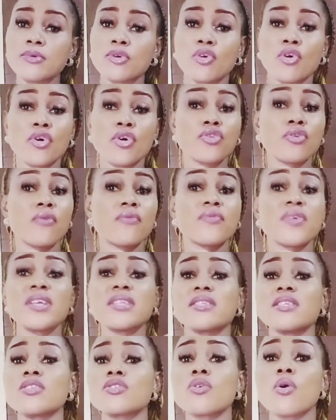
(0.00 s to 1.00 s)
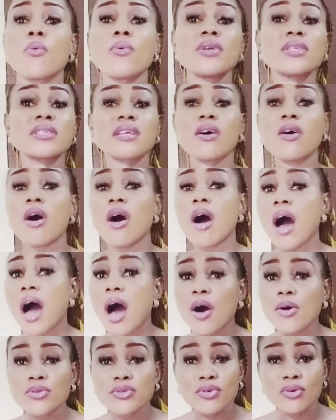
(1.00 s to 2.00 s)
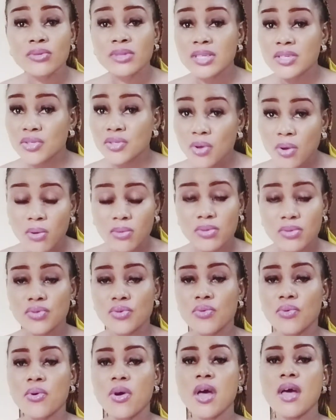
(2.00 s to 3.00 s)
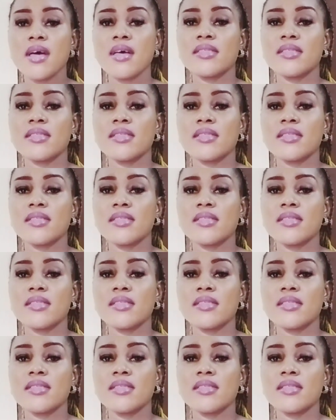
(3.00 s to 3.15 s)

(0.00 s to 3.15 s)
because your face is always out of the sun, so